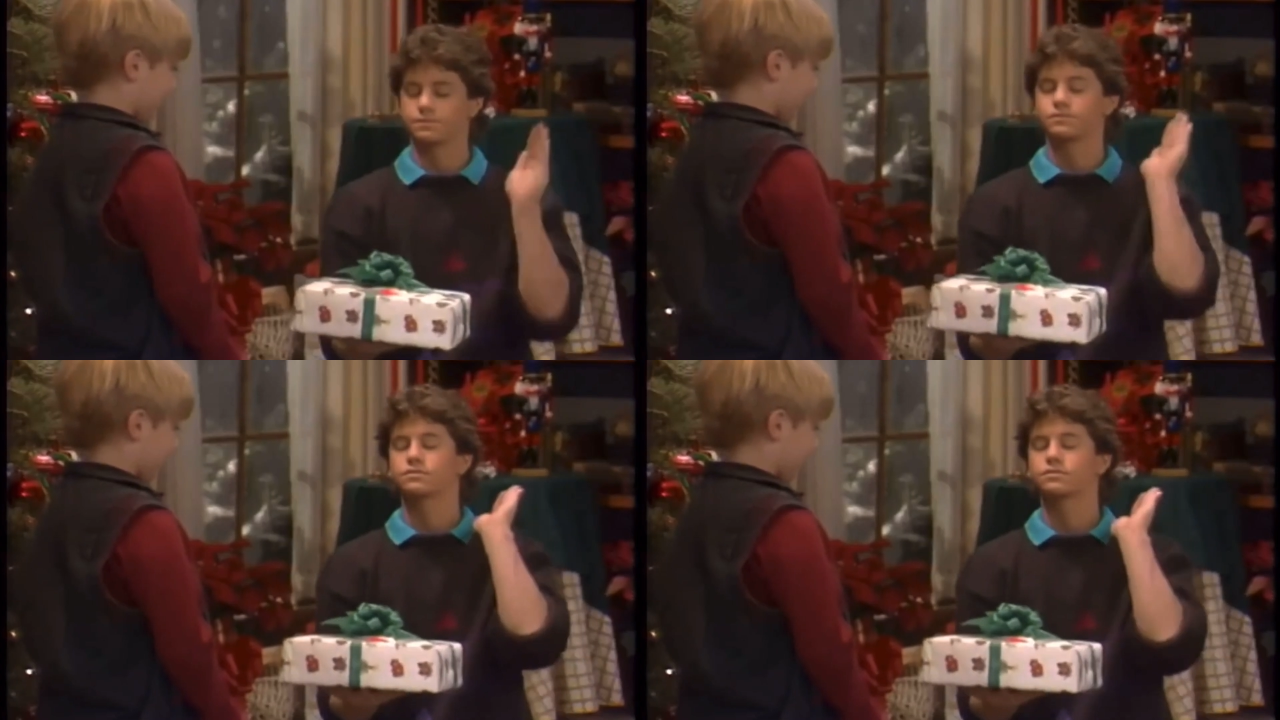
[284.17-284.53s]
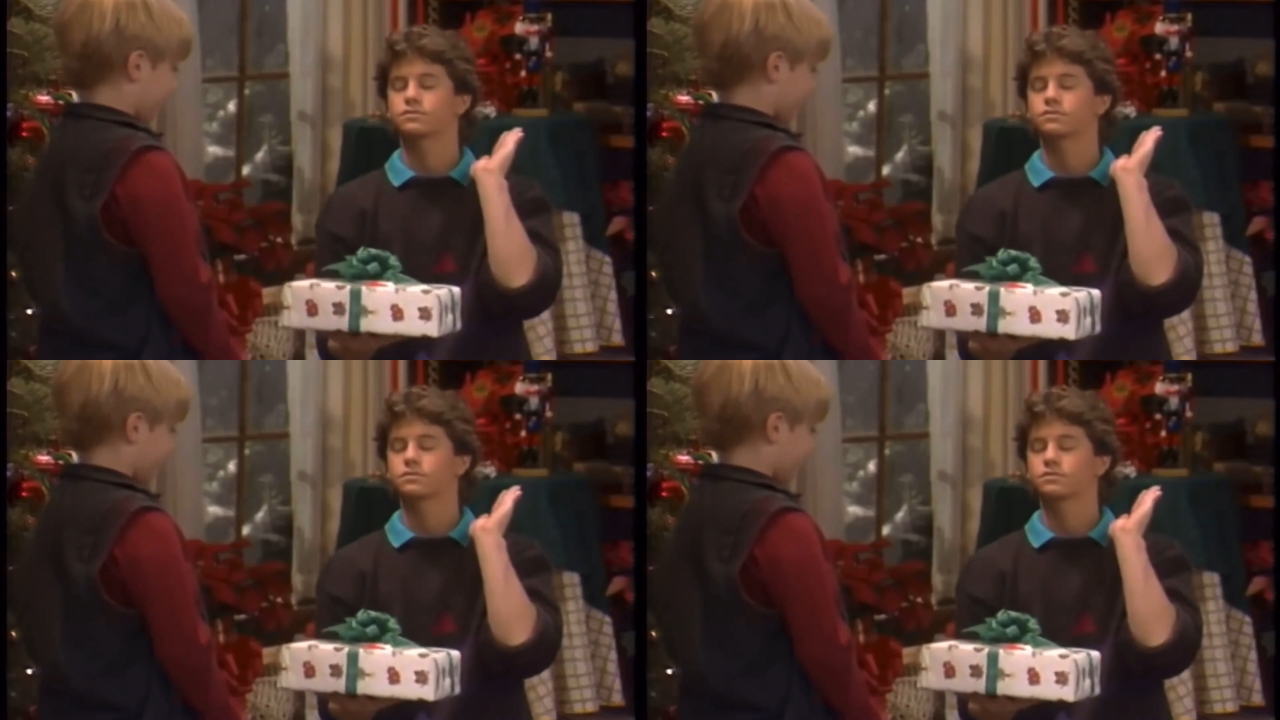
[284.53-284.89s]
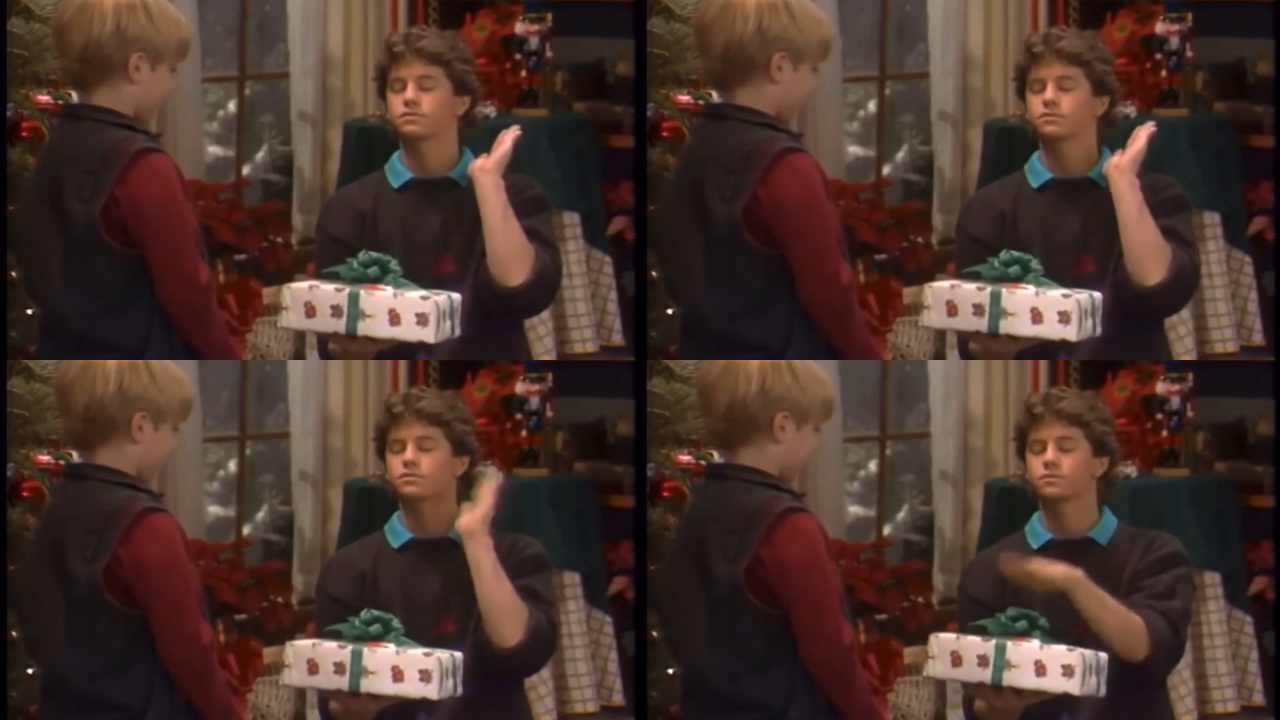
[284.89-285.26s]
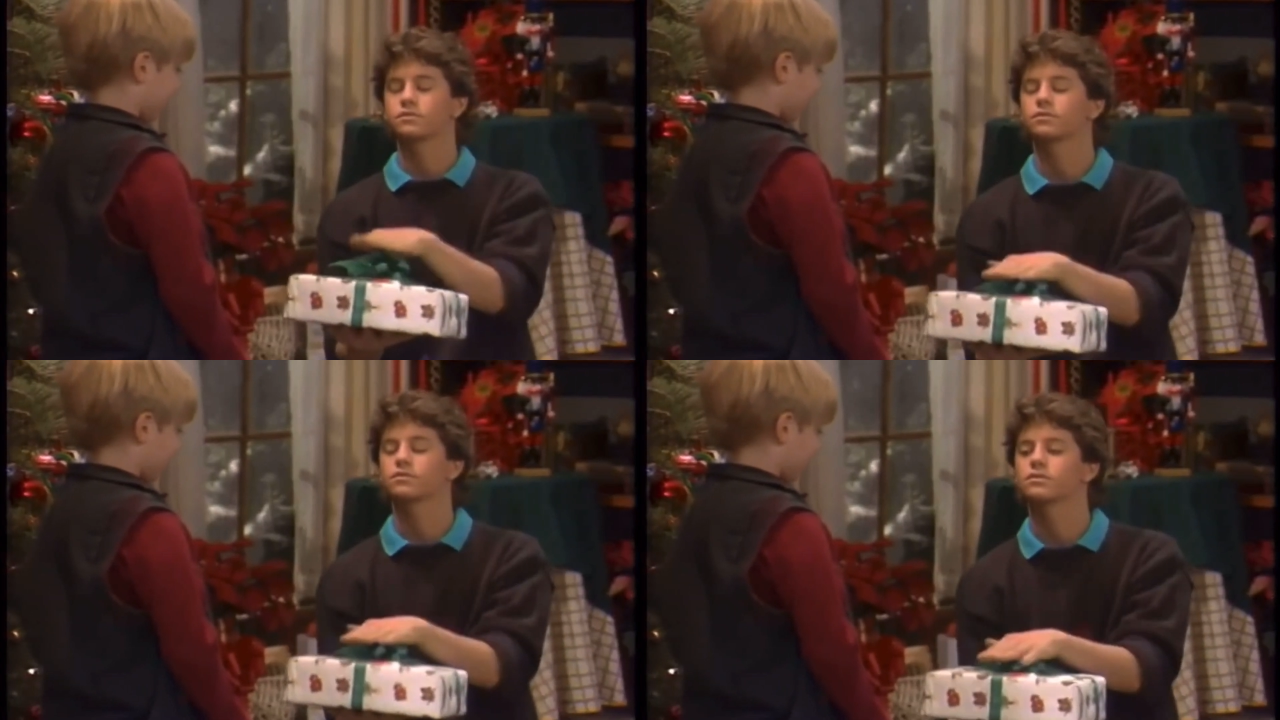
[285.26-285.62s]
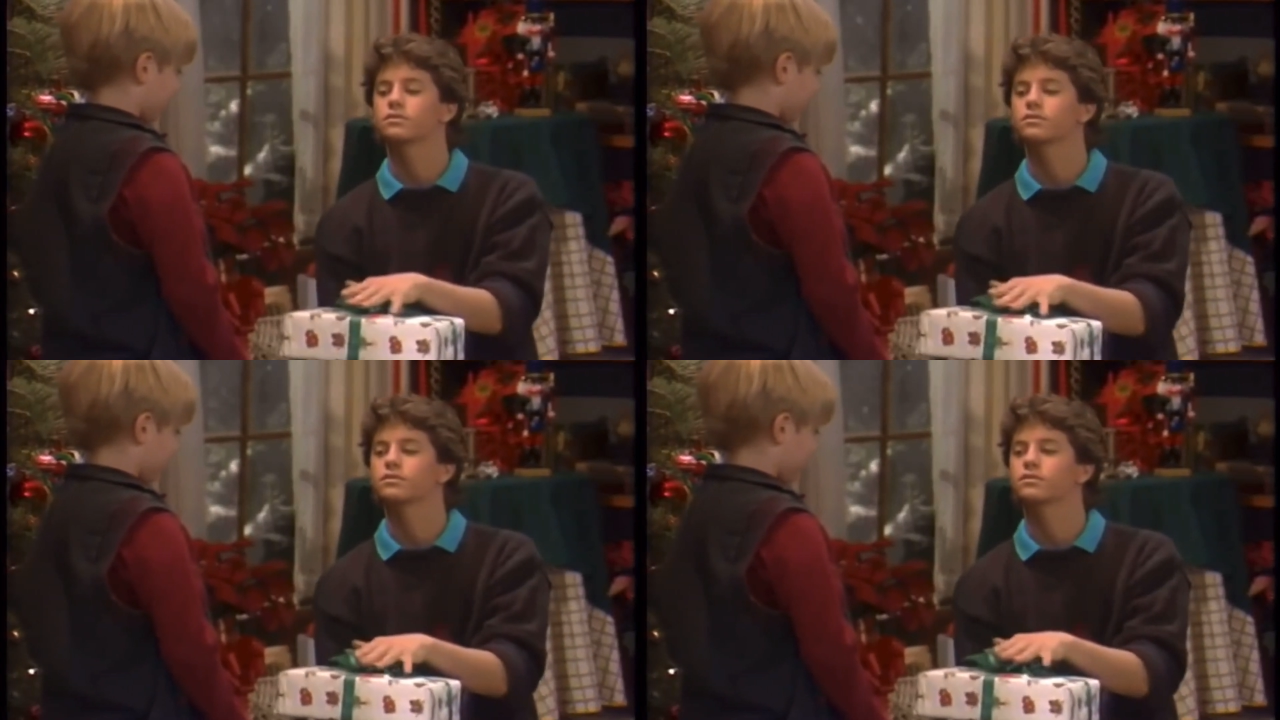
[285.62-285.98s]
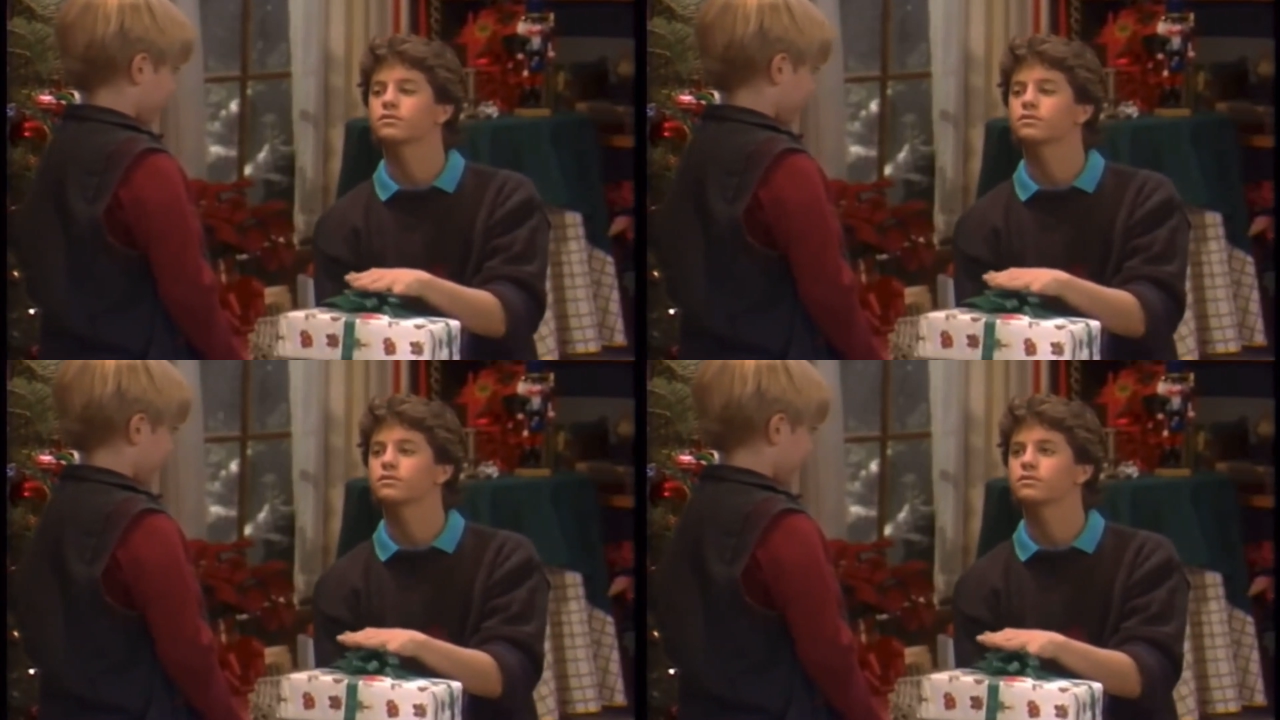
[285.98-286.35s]

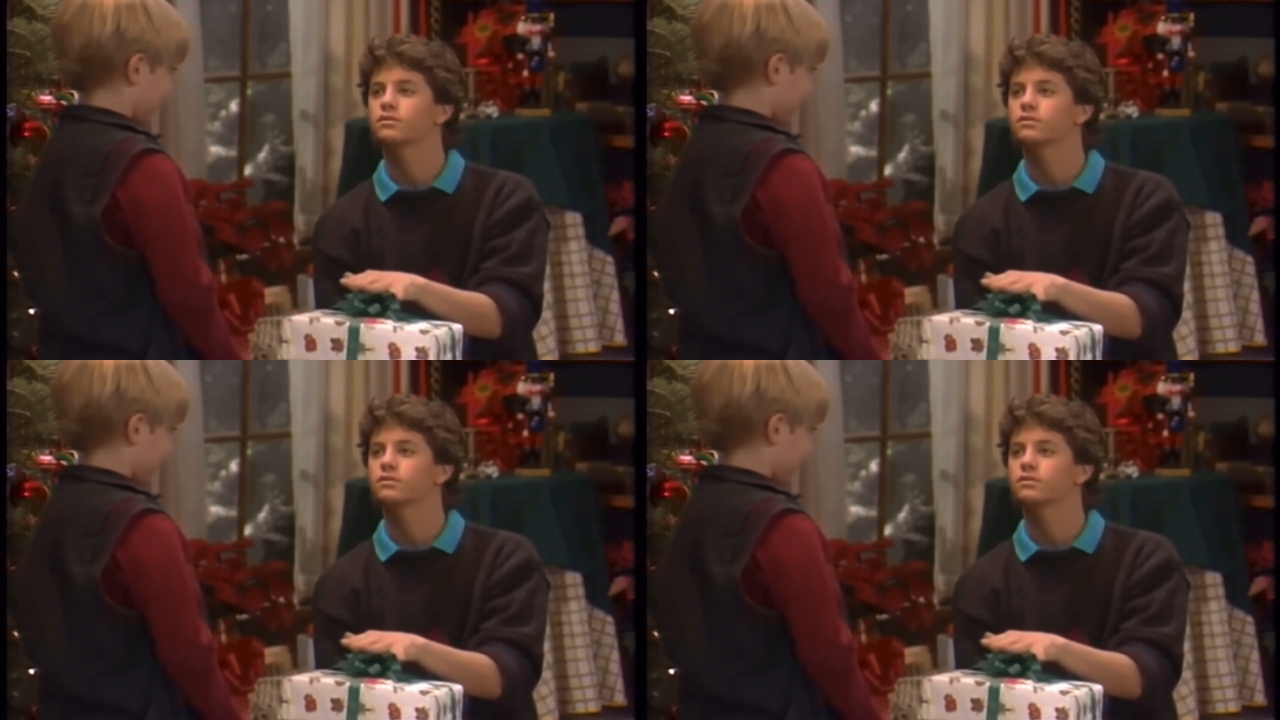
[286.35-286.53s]
No one is speaking in this clip.